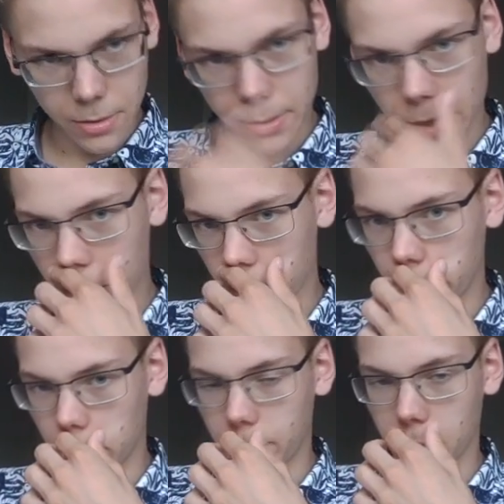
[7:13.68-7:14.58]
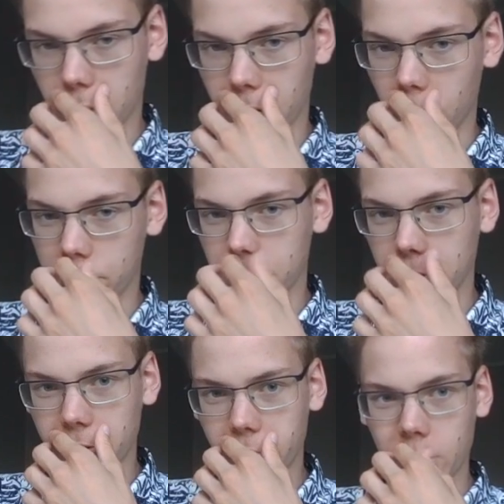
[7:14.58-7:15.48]
That's the best option
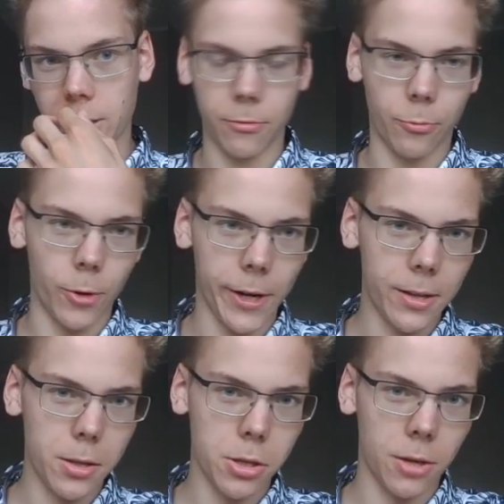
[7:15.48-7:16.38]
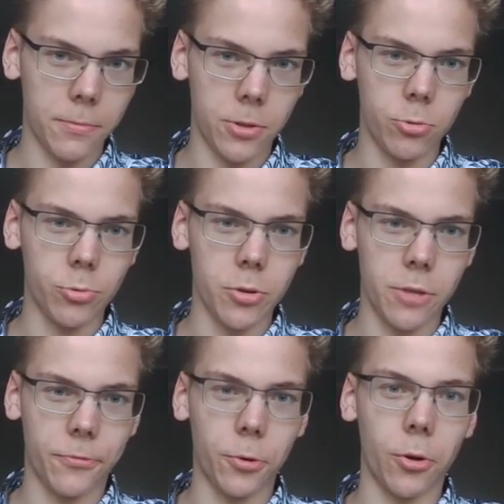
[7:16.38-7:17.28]
here. White is up 2
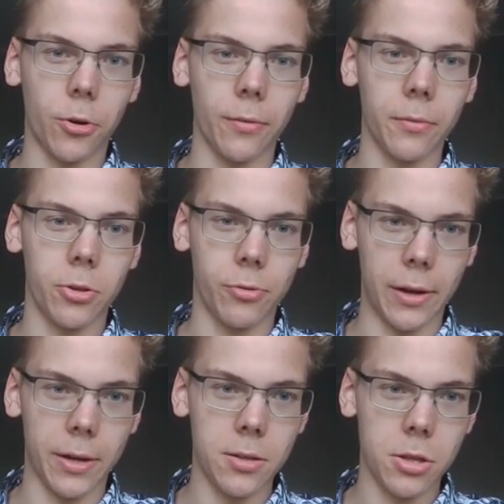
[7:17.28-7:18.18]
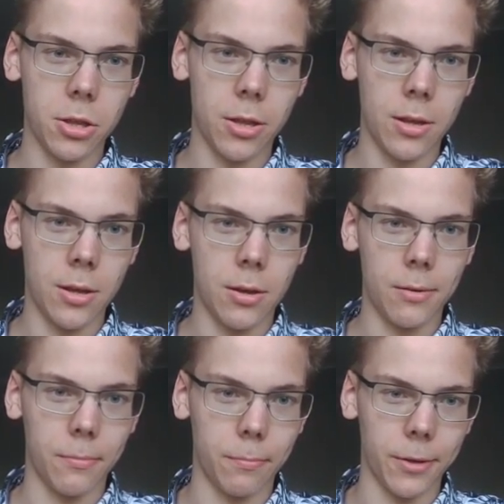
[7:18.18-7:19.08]
rooks for 2 knights,
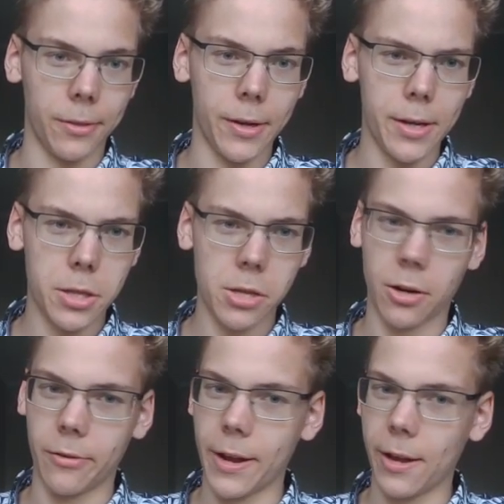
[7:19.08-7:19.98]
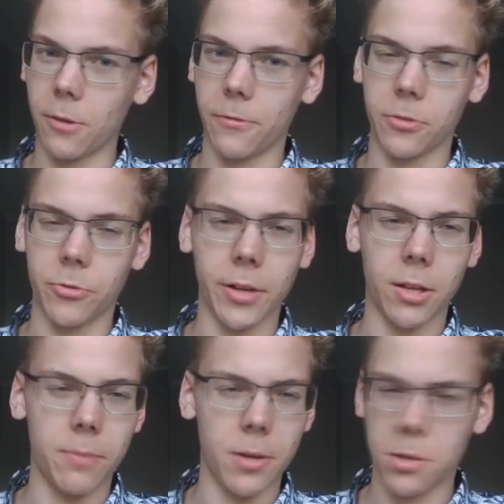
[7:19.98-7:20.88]
but knights are hell of a
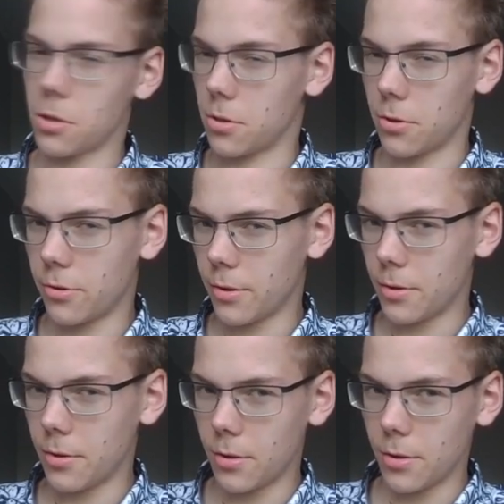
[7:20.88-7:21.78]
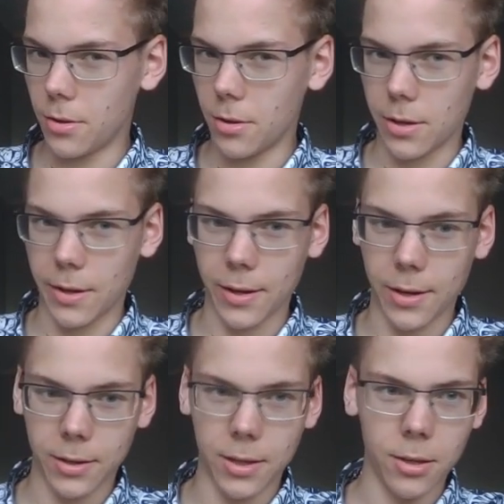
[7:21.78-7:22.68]
tricky pieces here.
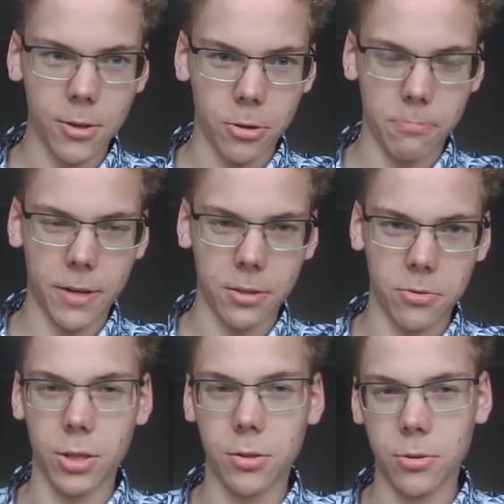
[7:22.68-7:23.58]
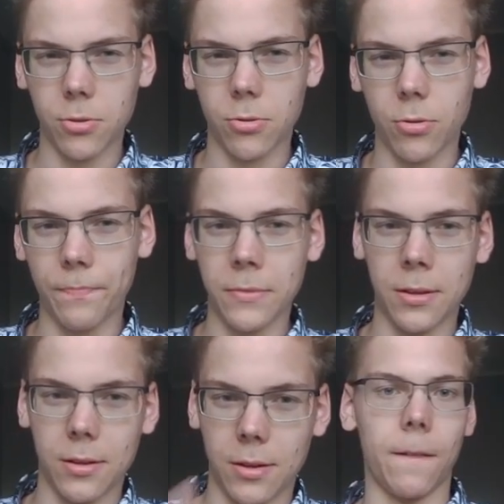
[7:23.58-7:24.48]
King goes back to g2.
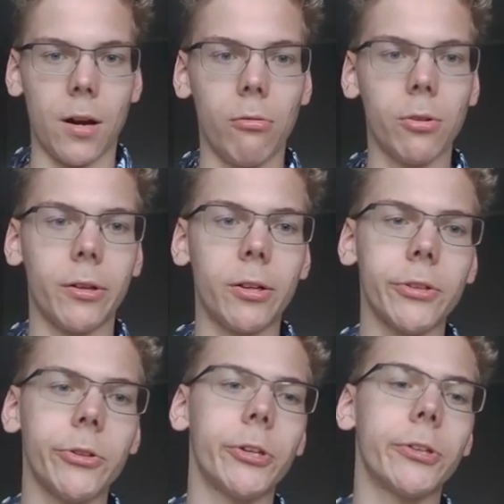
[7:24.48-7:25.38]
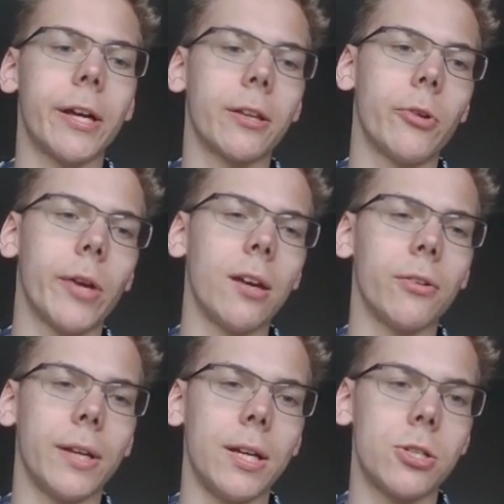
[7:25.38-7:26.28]
I would argue here that king
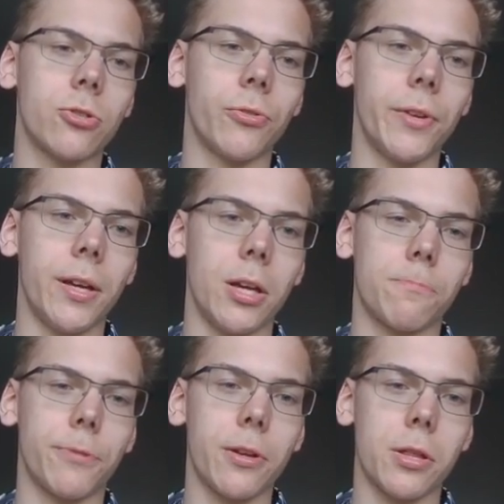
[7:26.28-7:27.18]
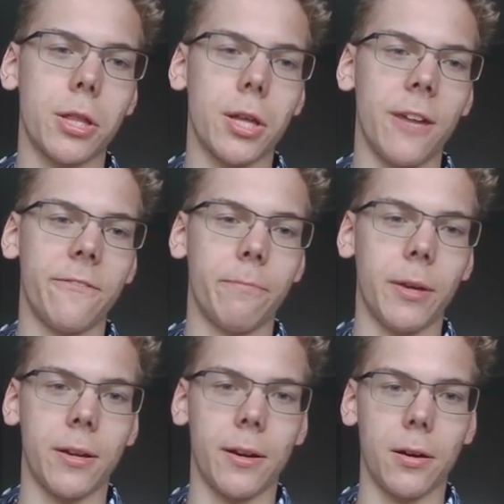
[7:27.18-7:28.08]
on h3 is pretty safe,
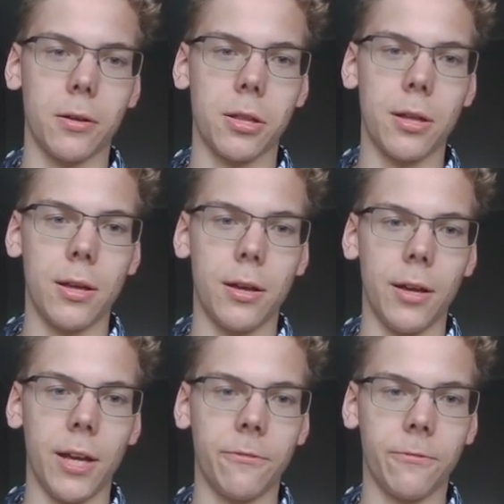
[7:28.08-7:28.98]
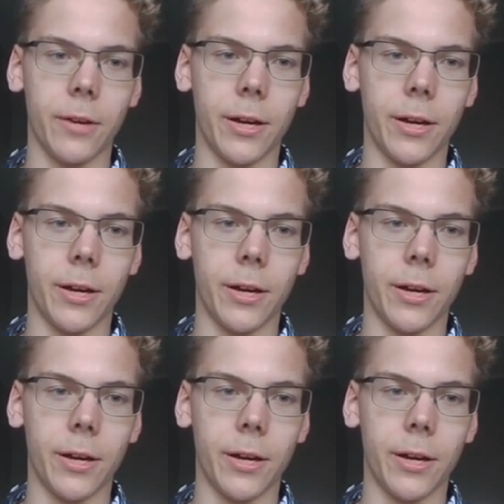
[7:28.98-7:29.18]
because if